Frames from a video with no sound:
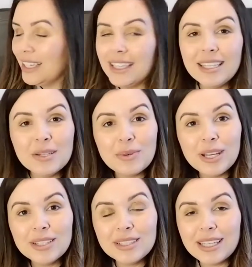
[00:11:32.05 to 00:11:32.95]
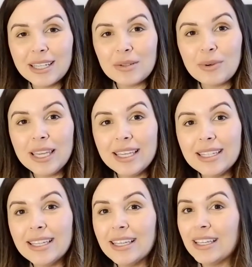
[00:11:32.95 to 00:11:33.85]
eating well and gaining weight,
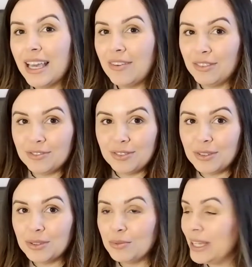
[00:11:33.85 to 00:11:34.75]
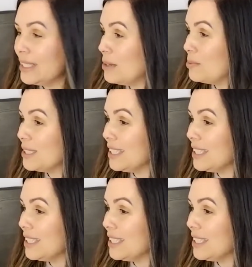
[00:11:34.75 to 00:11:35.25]
having full wet diapers